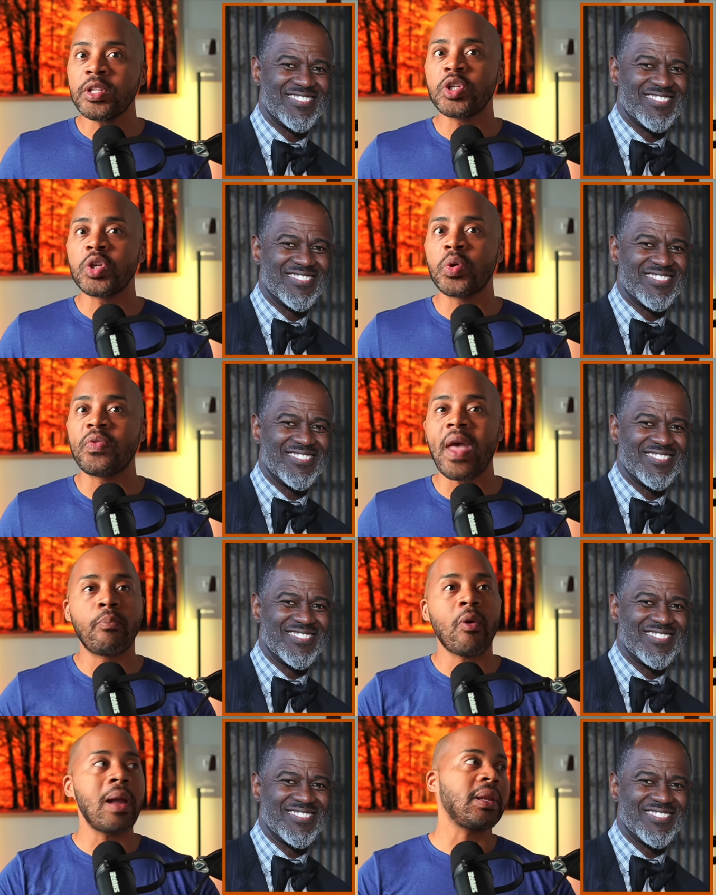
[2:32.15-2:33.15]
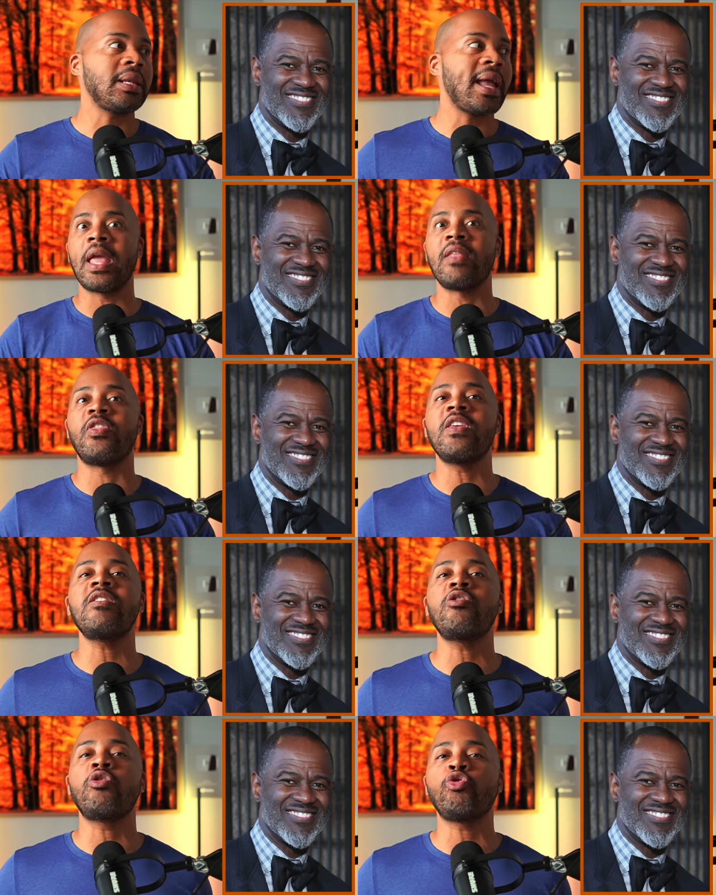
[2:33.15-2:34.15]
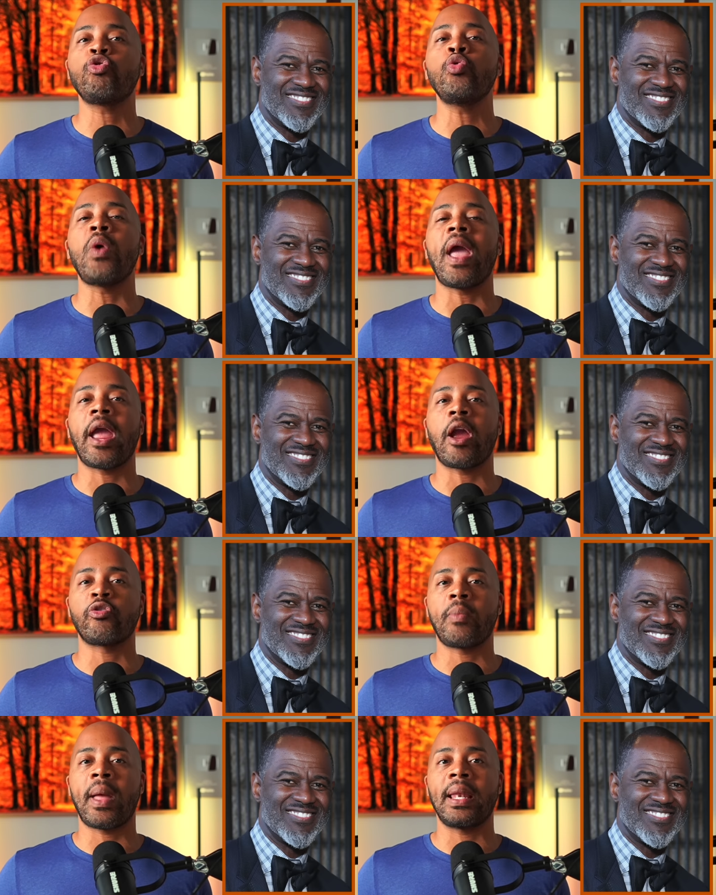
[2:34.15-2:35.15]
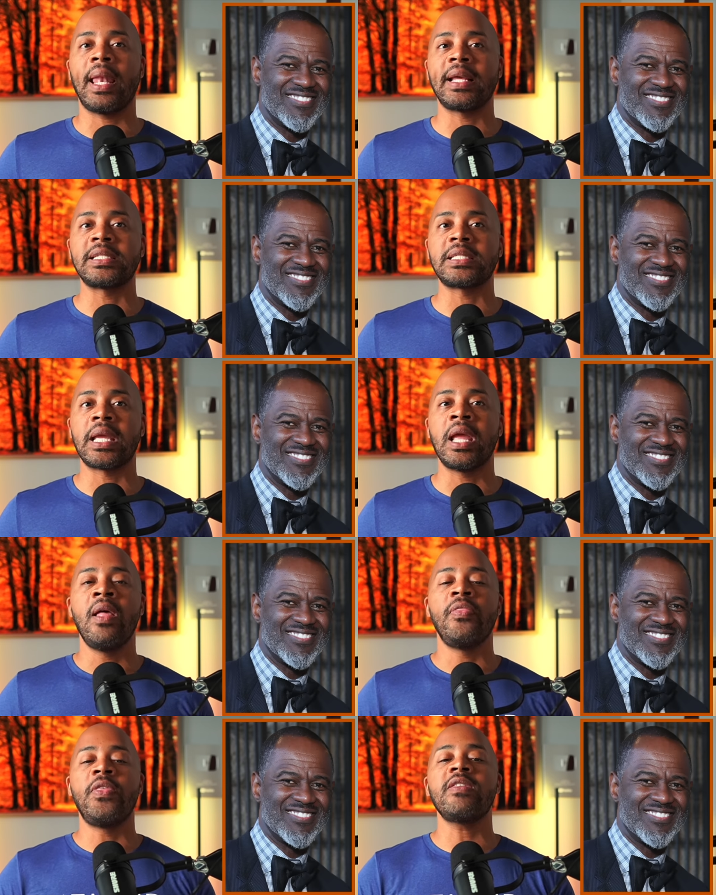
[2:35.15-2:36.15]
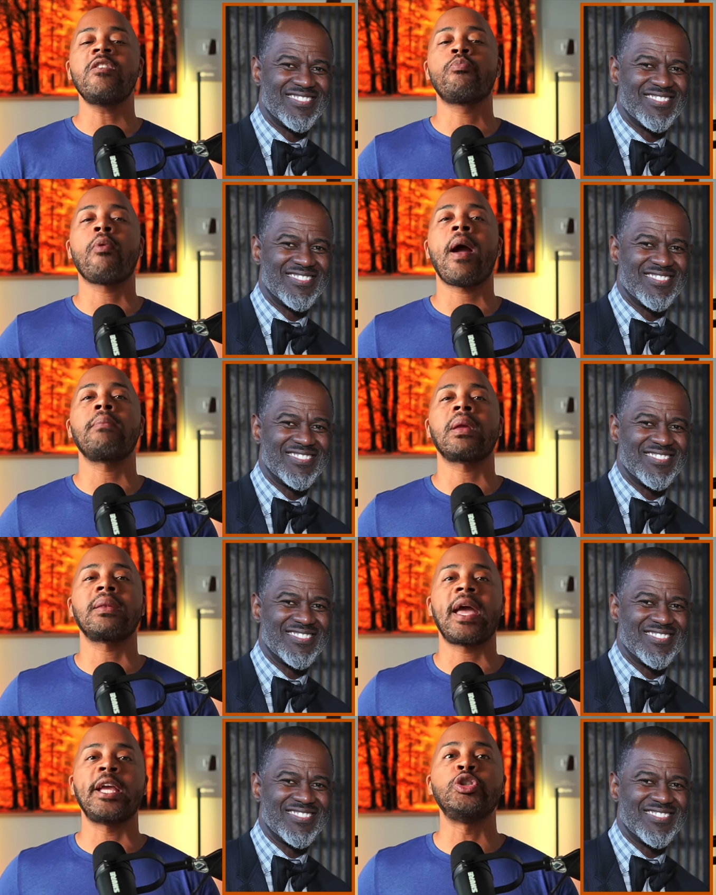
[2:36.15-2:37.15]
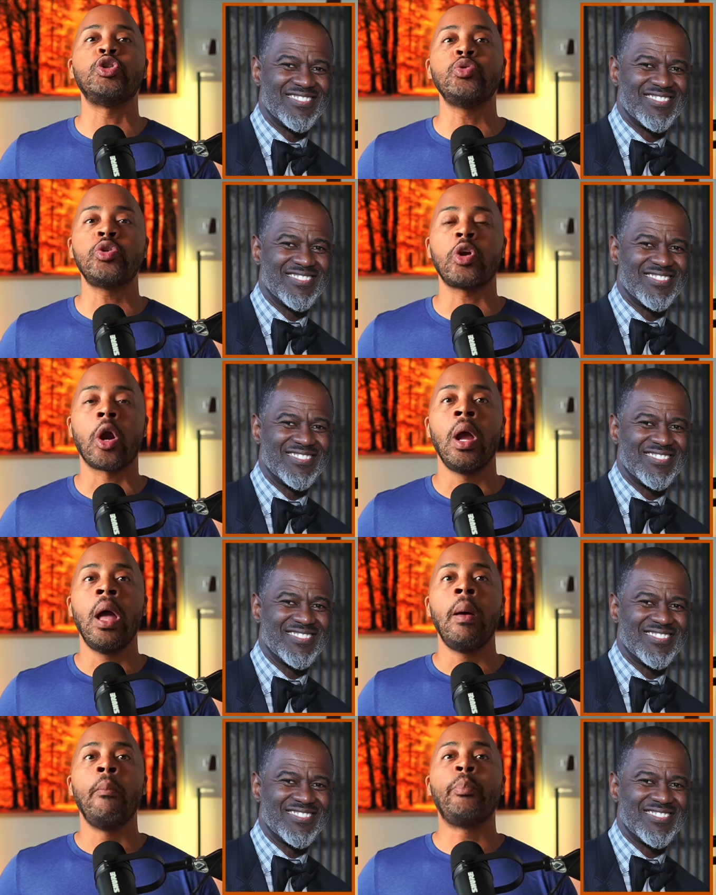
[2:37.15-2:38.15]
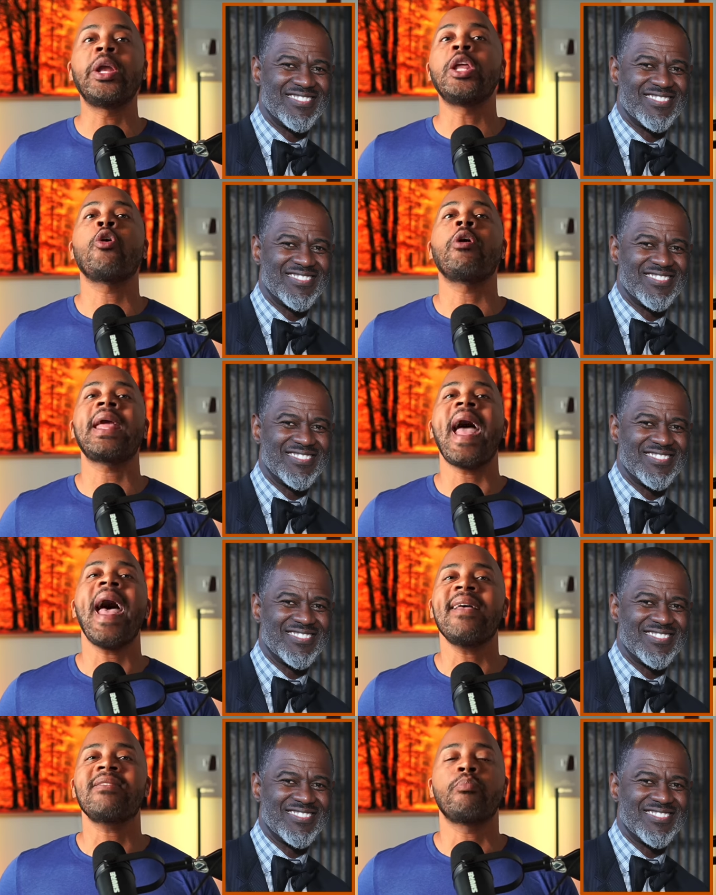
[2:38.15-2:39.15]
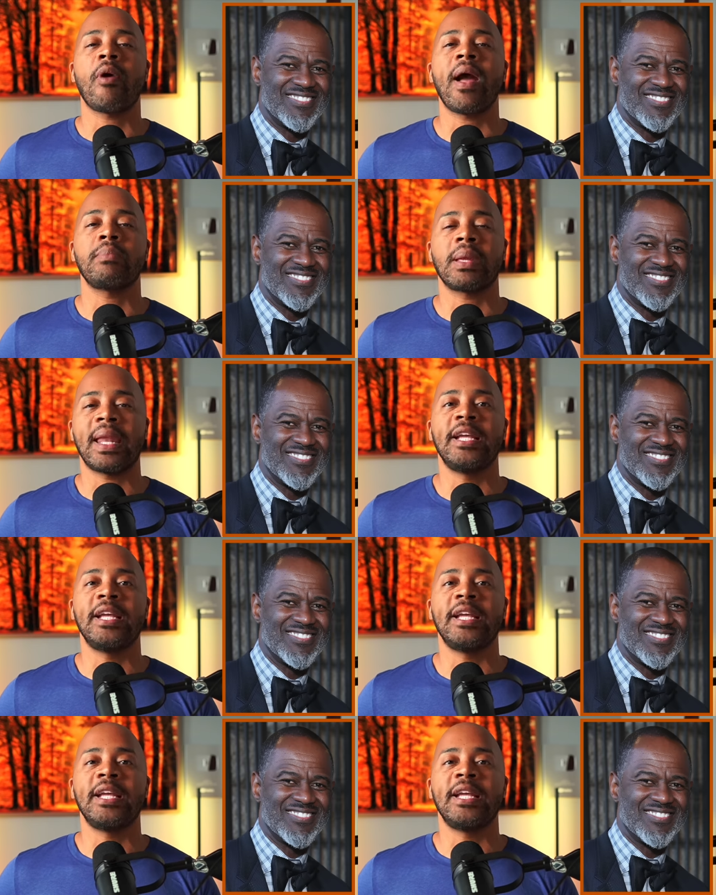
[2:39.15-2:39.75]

Speaker 1: to you that Brian McKnight, this is the true heir to my legacy. This is Brian McKnight Jr., but he already has a Brian McKnight